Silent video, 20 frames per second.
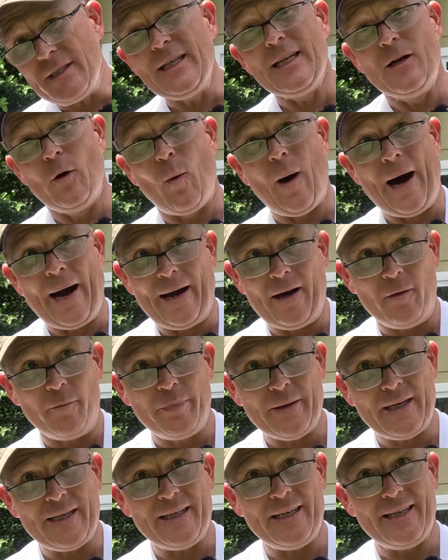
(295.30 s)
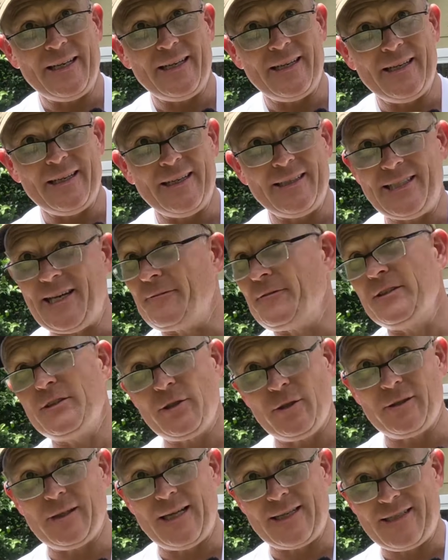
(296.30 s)
little while, but it definitely
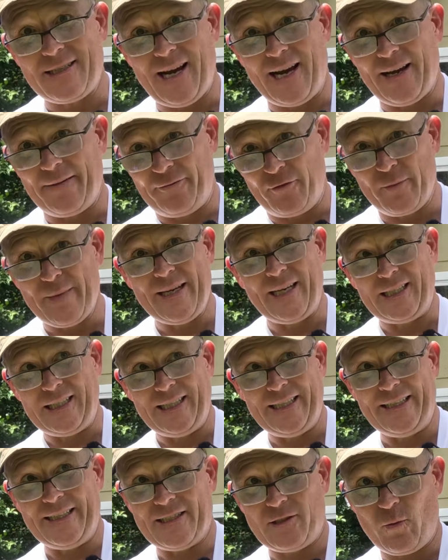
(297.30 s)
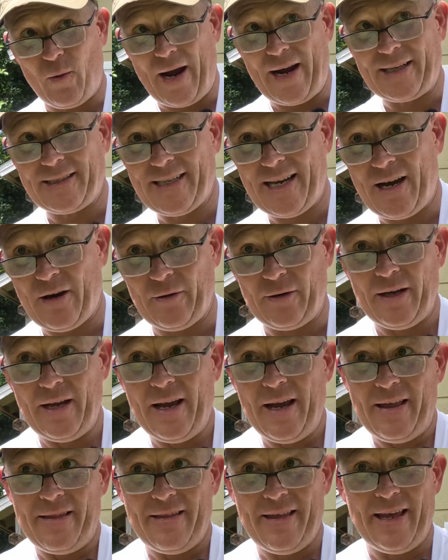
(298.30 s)
took less time for me to clean this wax out
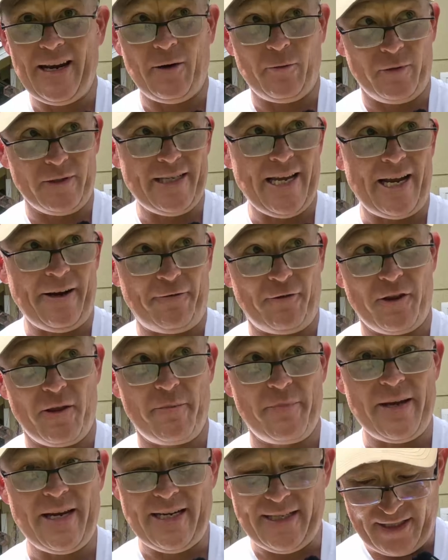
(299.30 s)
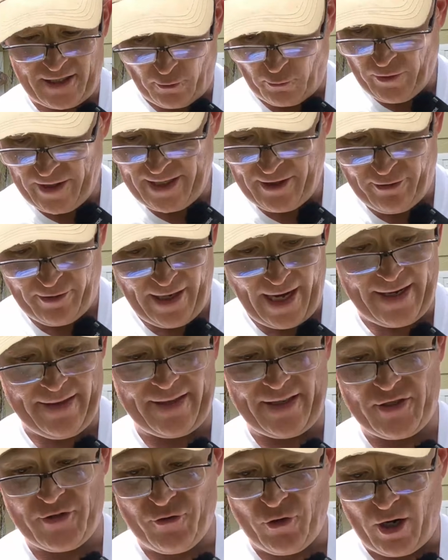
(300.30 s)
than it would take for the bees to recreate
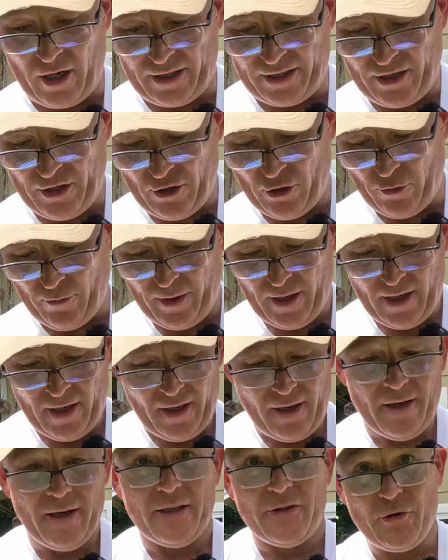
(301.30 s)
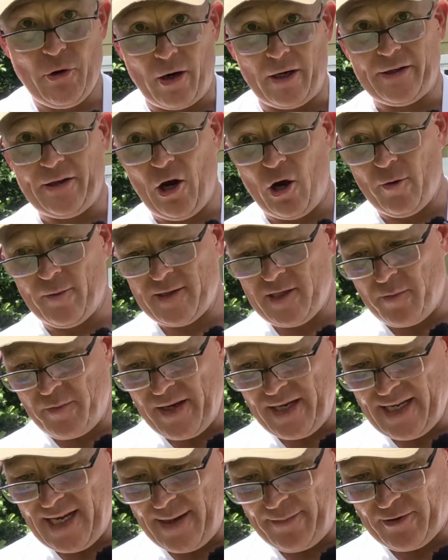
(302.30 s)
this drawn comb. Drawn comb is a
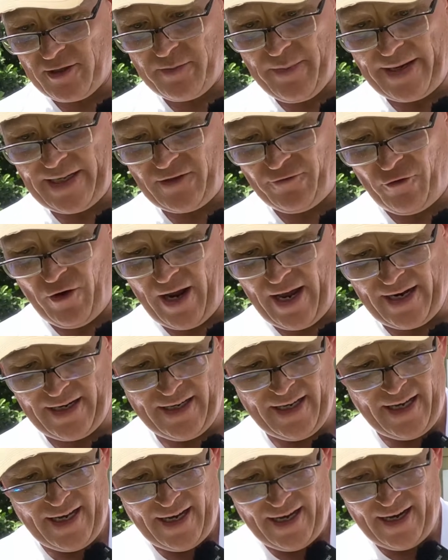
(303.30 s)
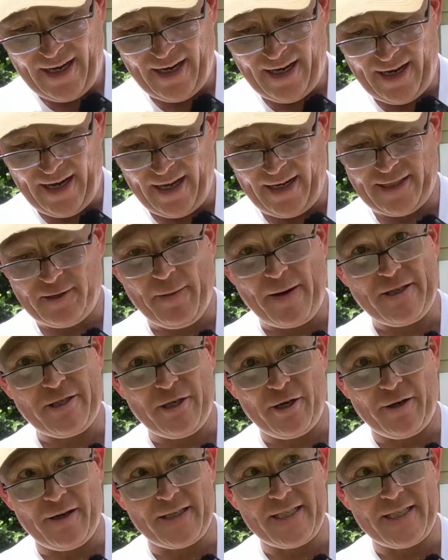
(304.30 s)
beekeeper's best friend, and especially on a